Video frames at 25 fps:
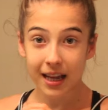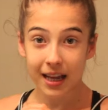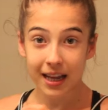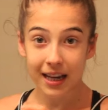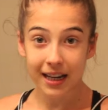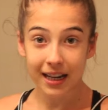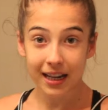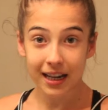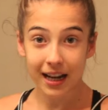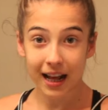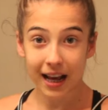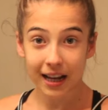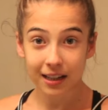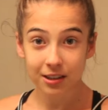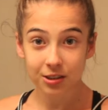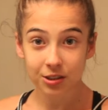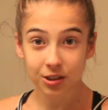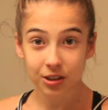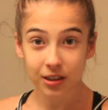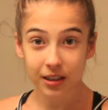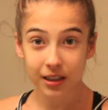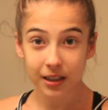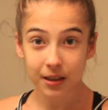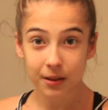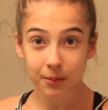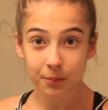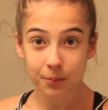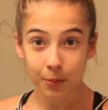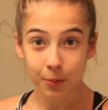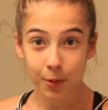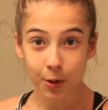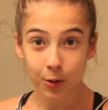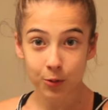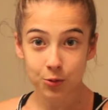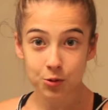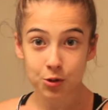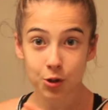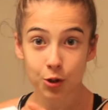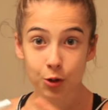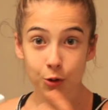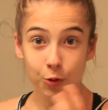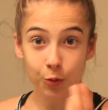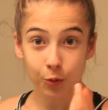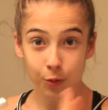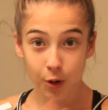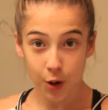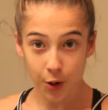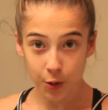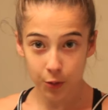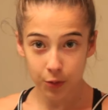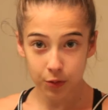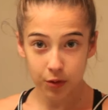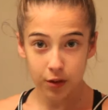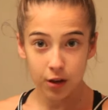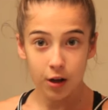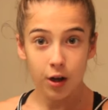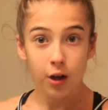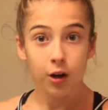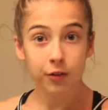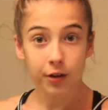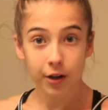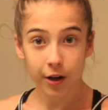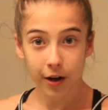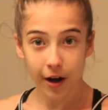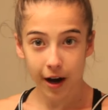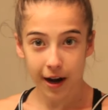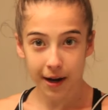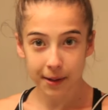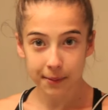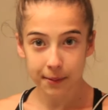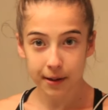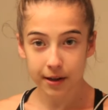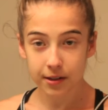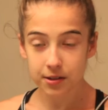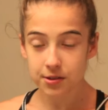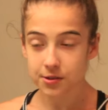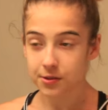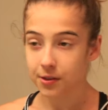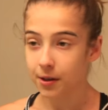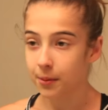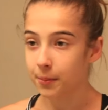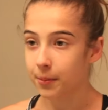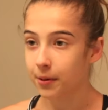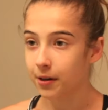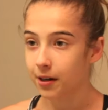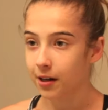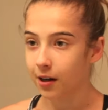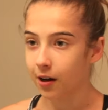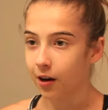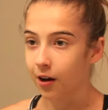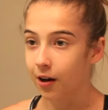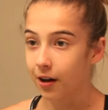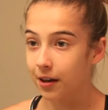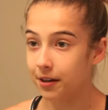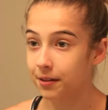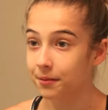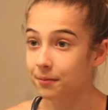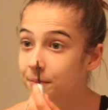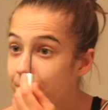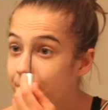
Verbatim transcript: and it actually promotes growth for your eyebrows, so I put it on.